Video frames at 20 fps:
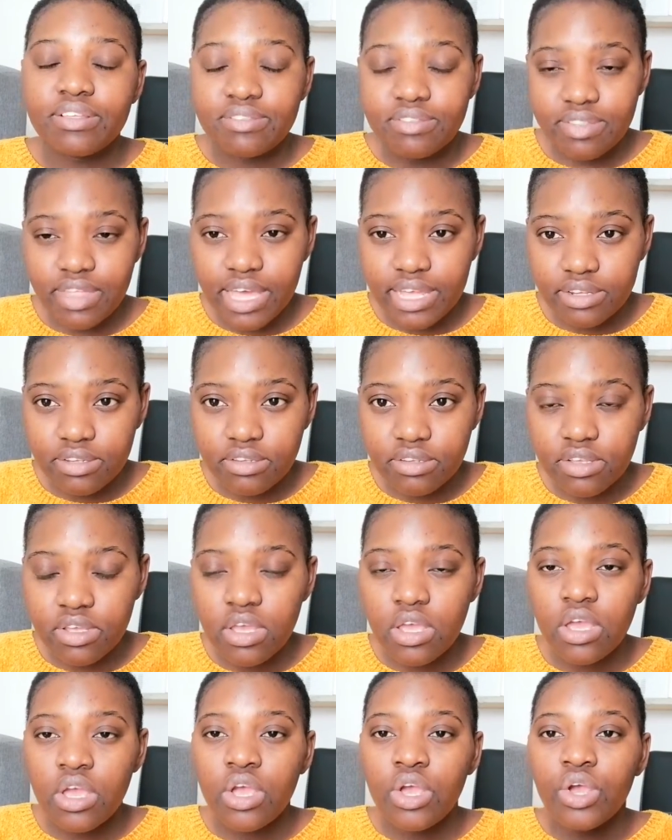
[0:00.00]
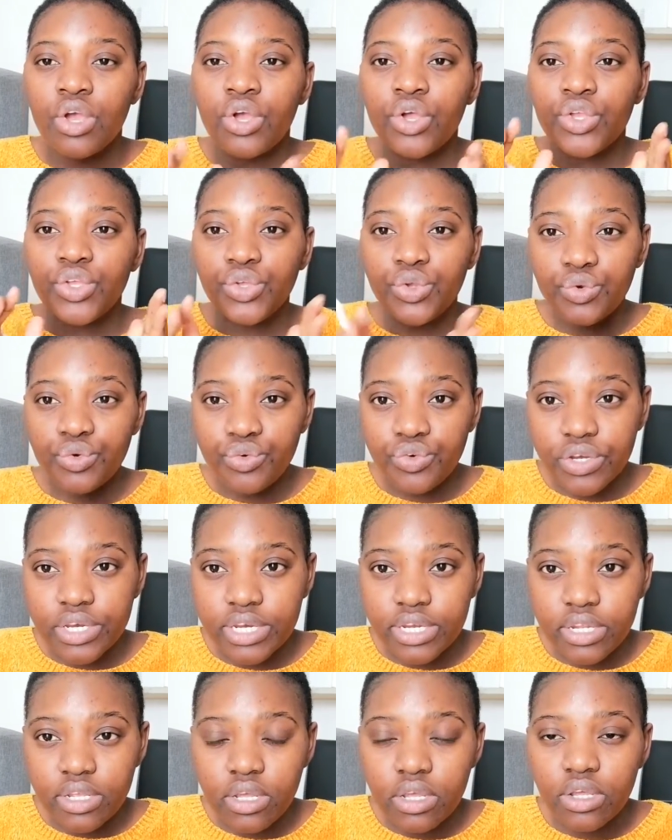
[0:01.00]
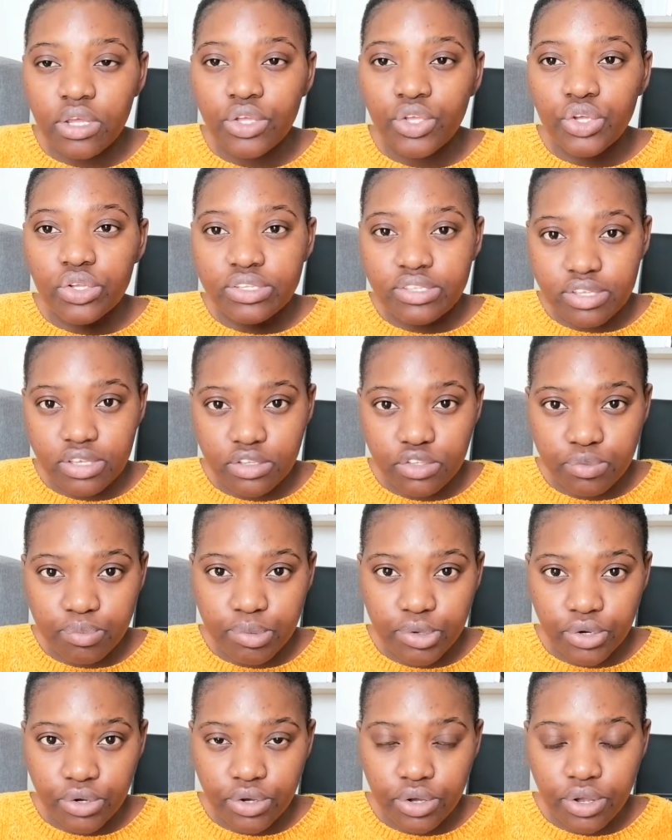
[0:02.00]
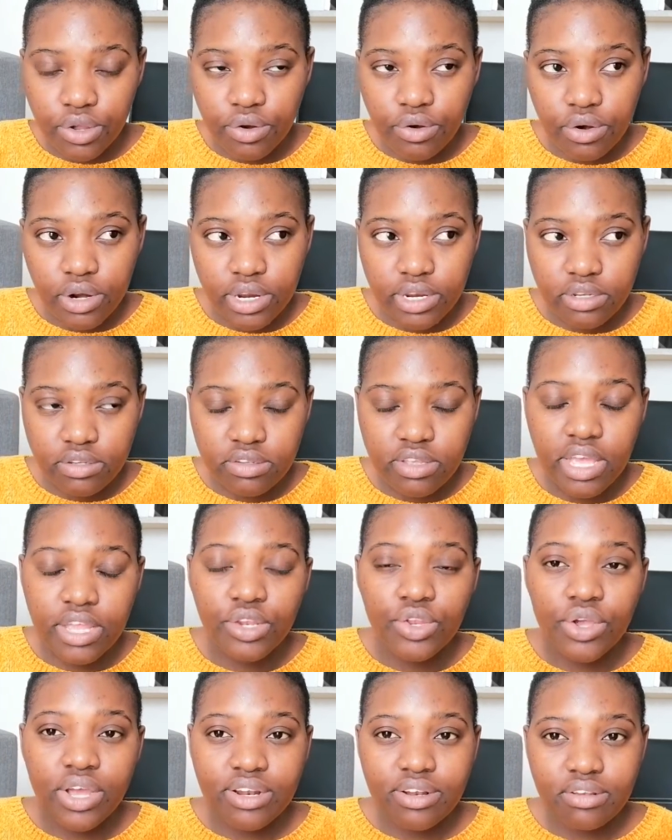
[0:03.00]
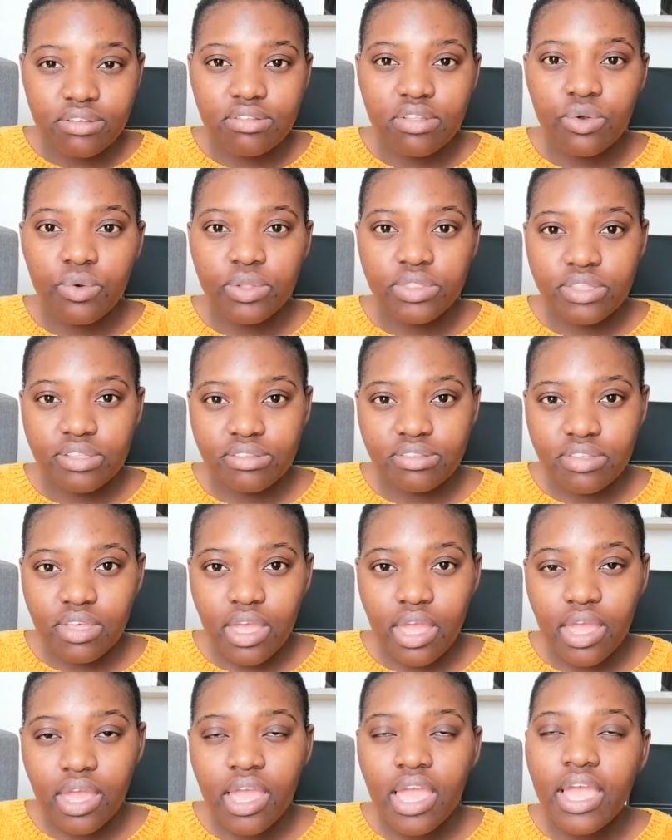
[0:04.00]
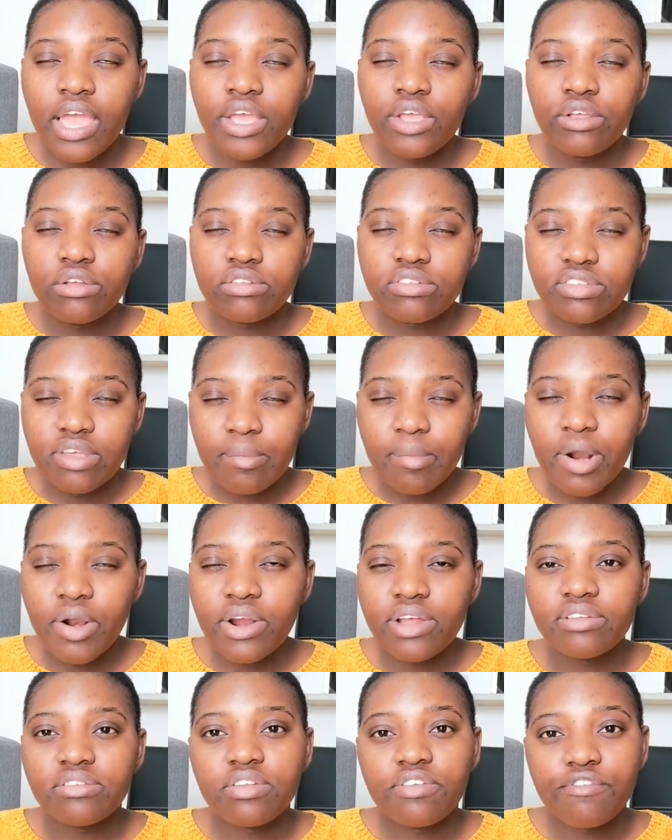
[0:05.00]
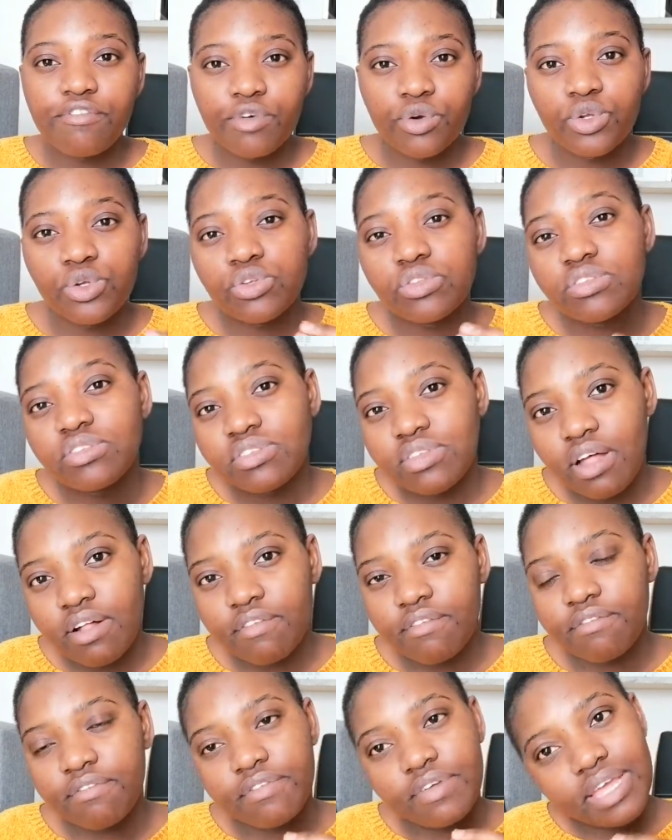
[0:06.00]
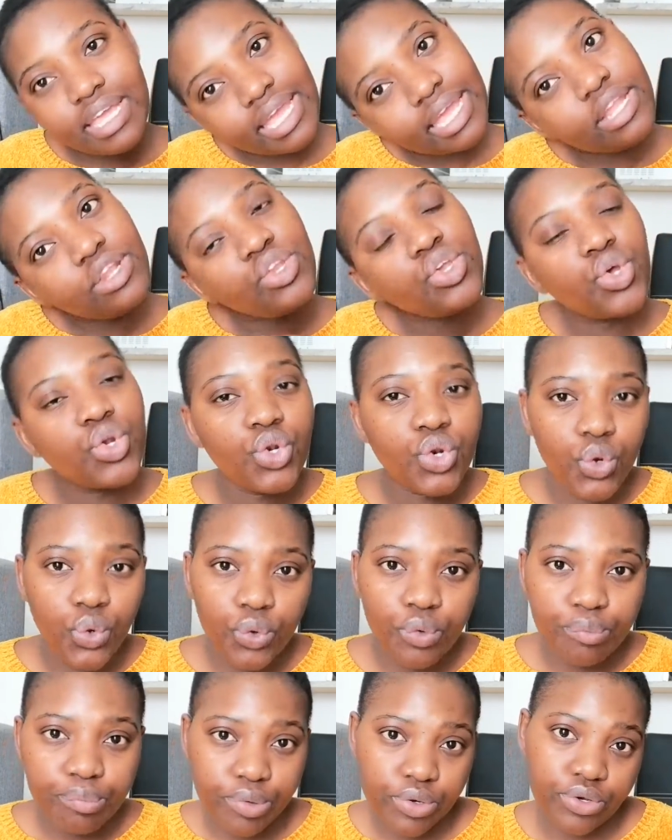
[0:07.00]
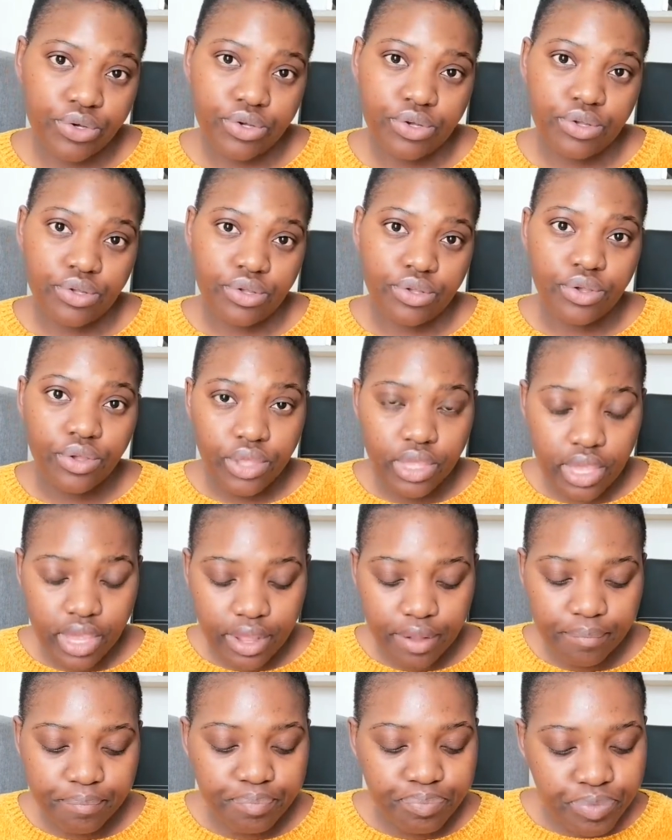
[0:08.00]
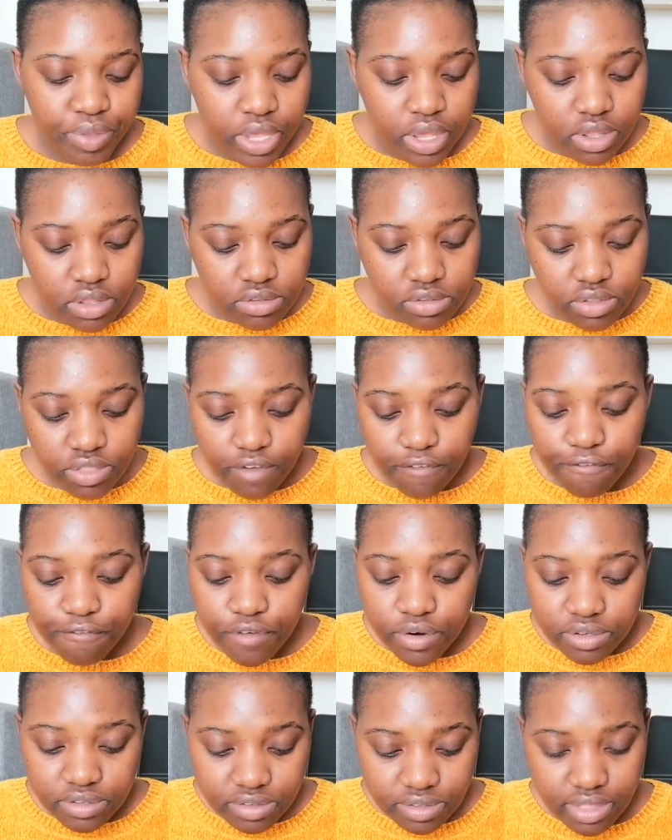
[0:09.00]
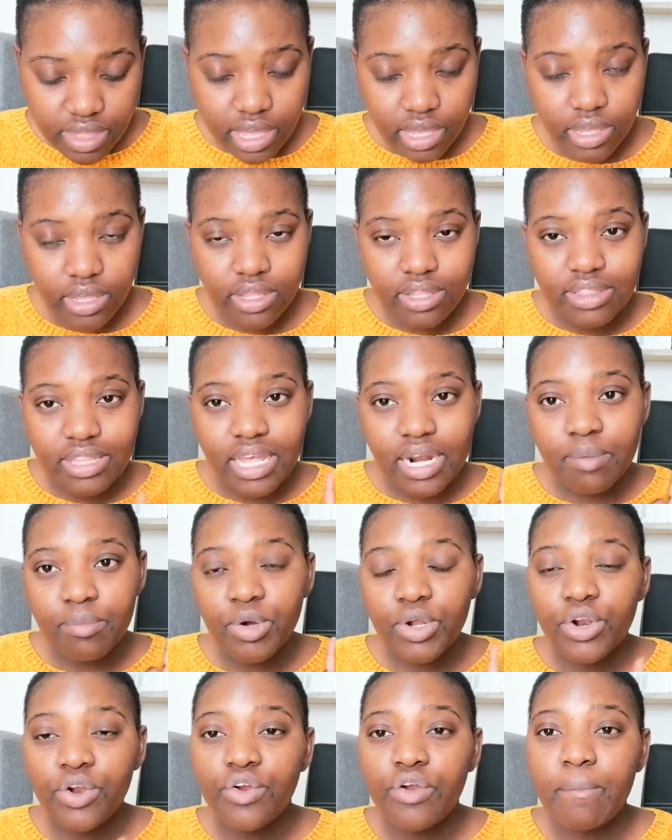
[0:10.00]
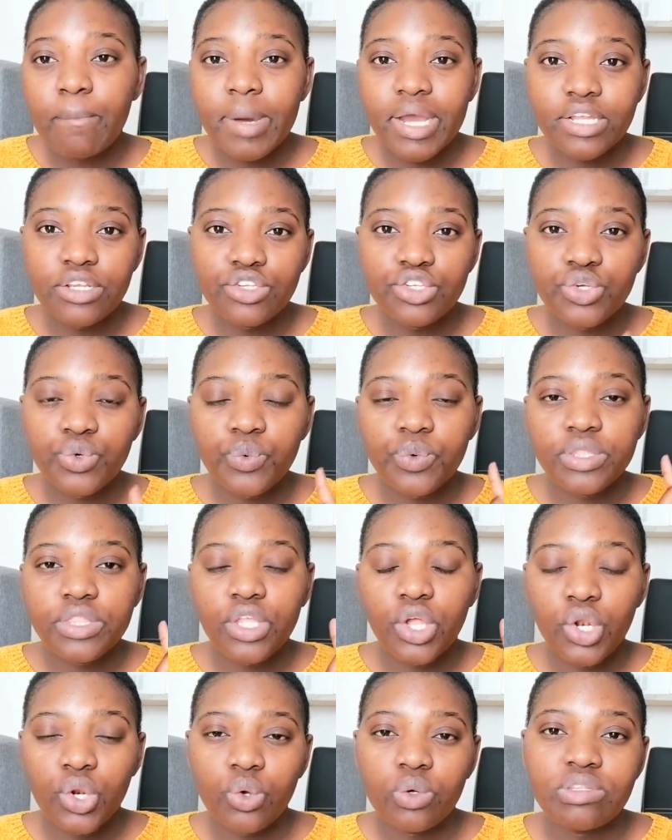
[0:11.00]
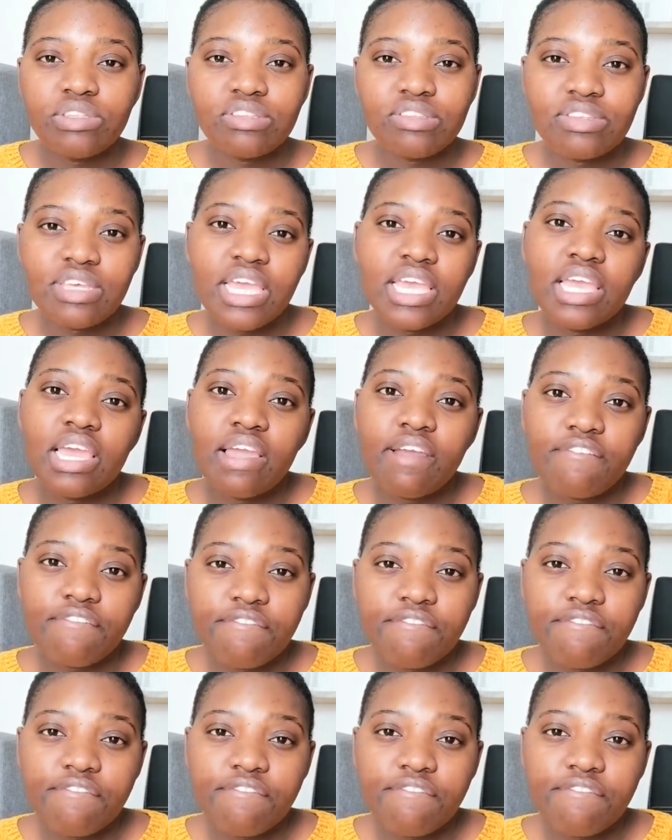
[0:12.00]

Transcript: that you read your textbook, right? And you understand what they're saying. You summarize it for yourself in your notebook, okay? So the first thing that I'm going to remind you with the notes taking